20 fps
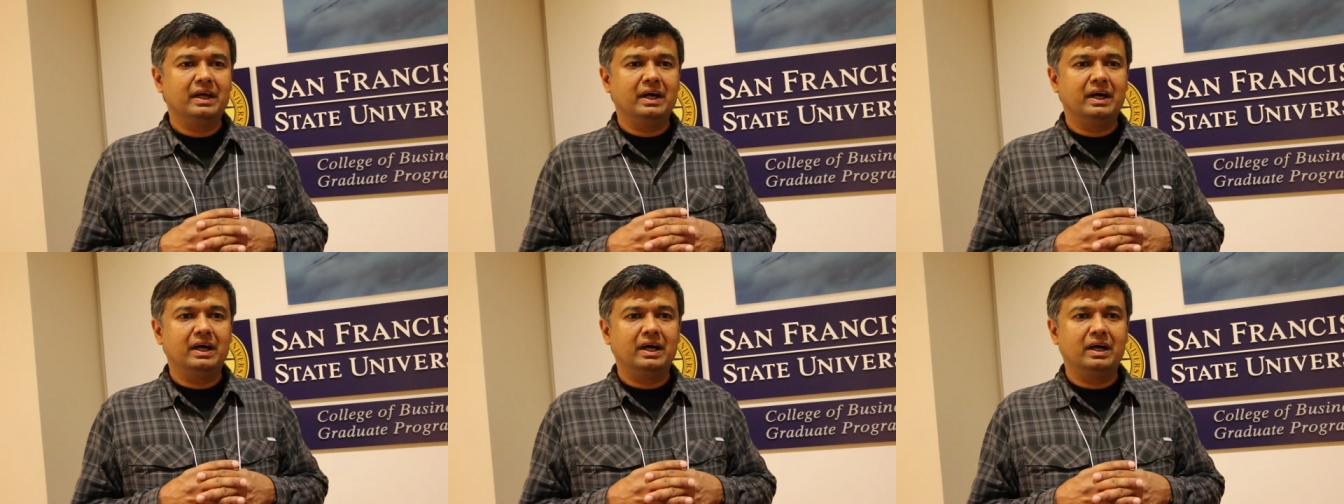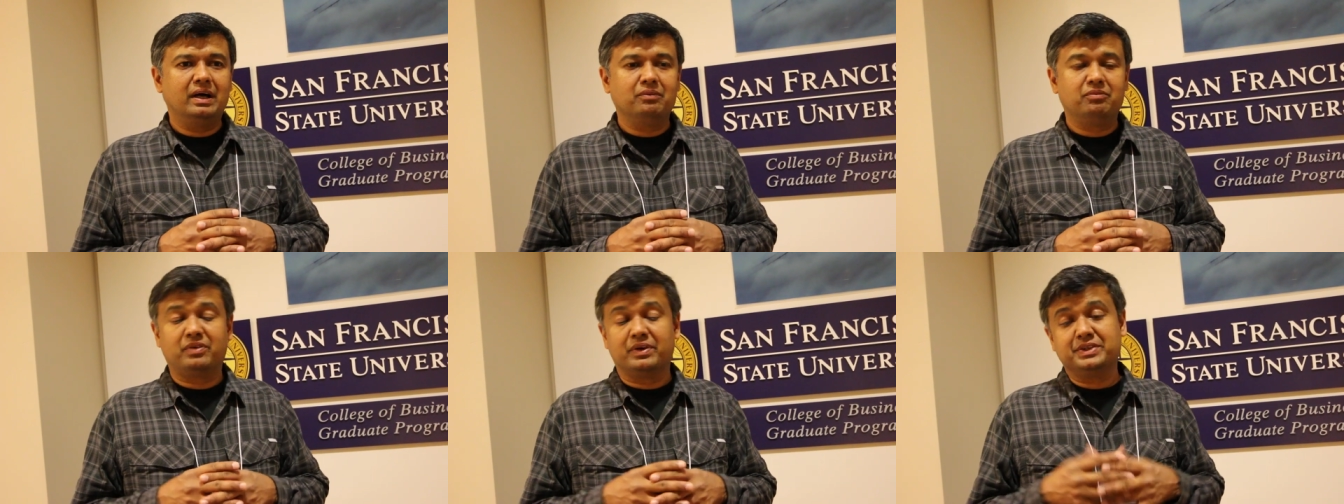
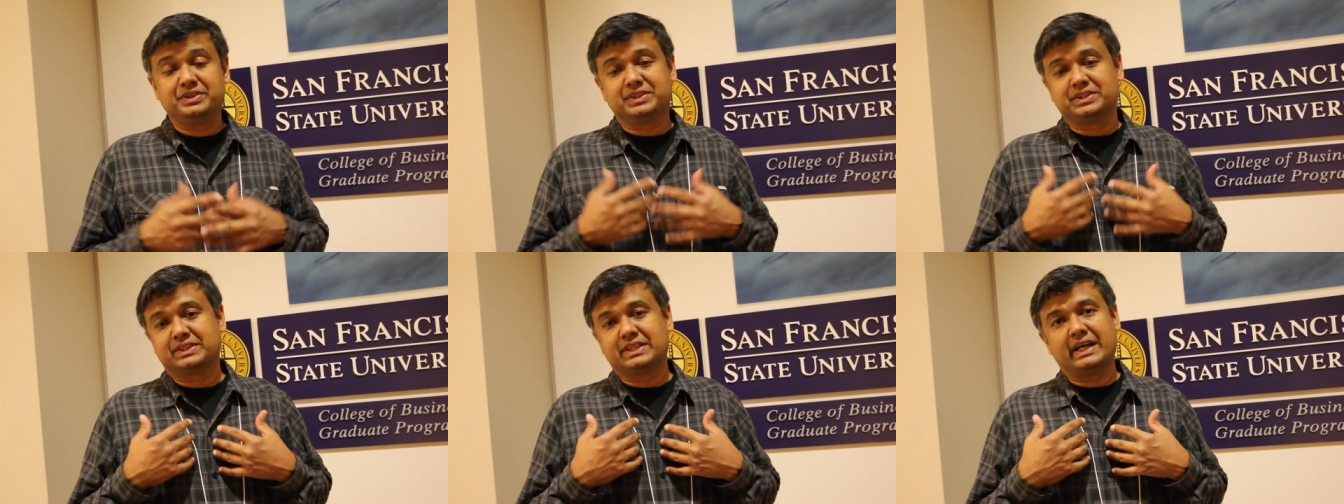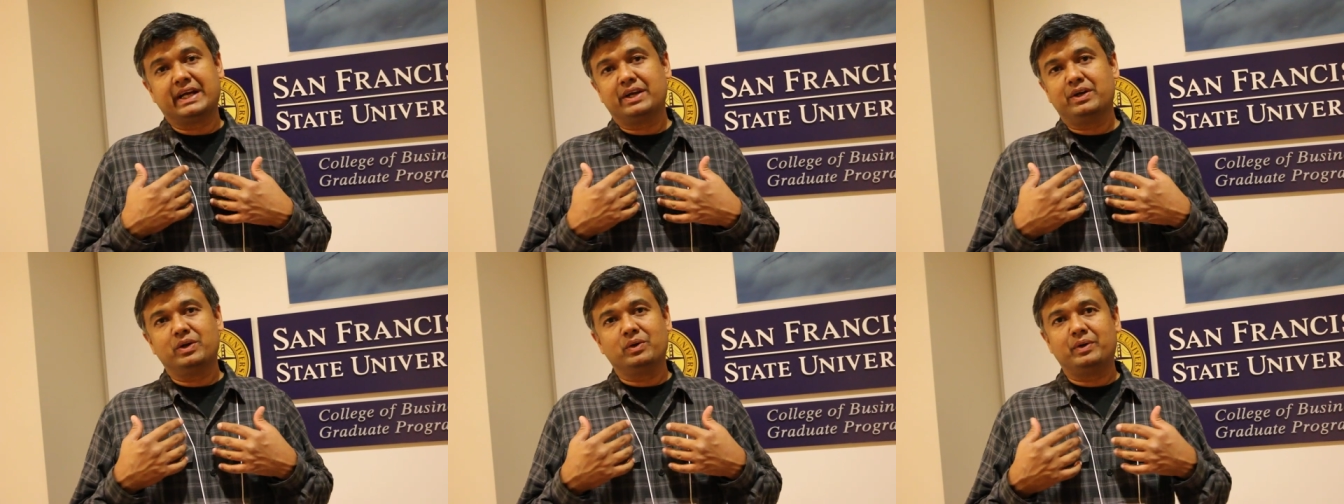Uh, for instance, I
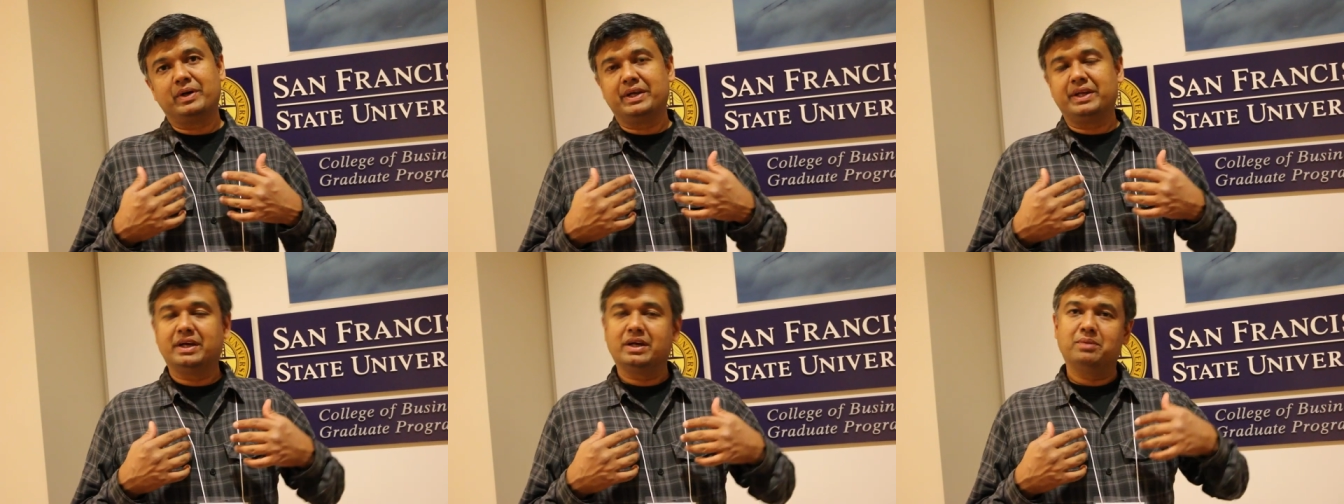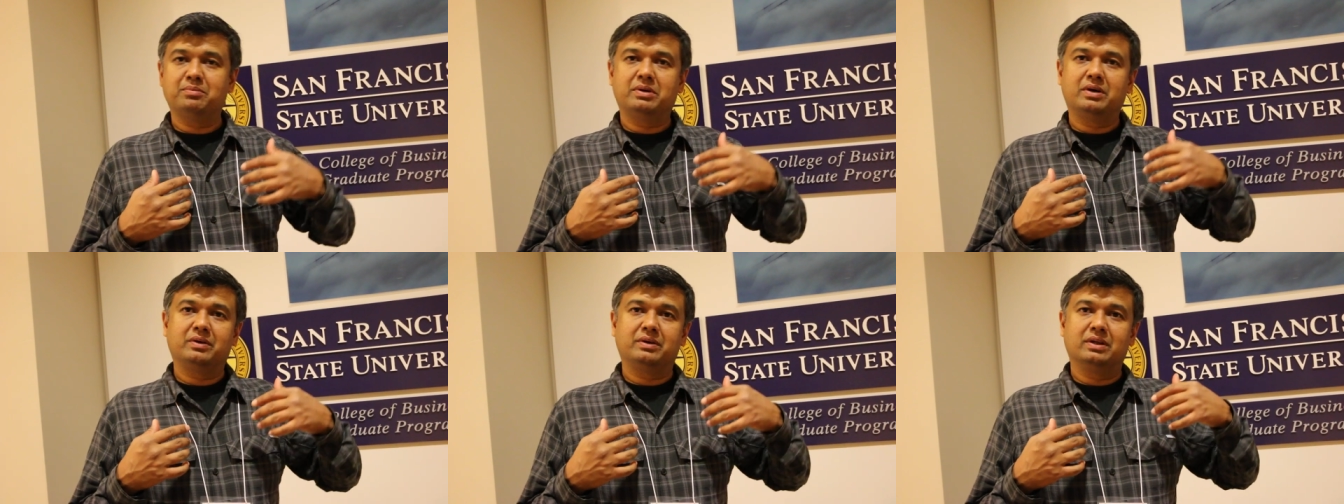had no idea
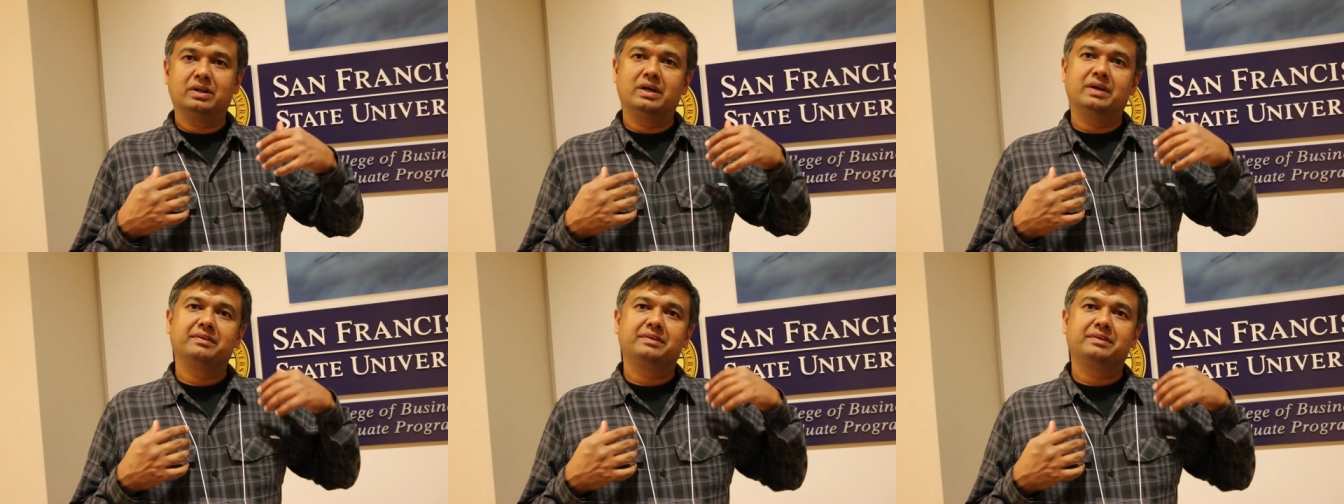about a lot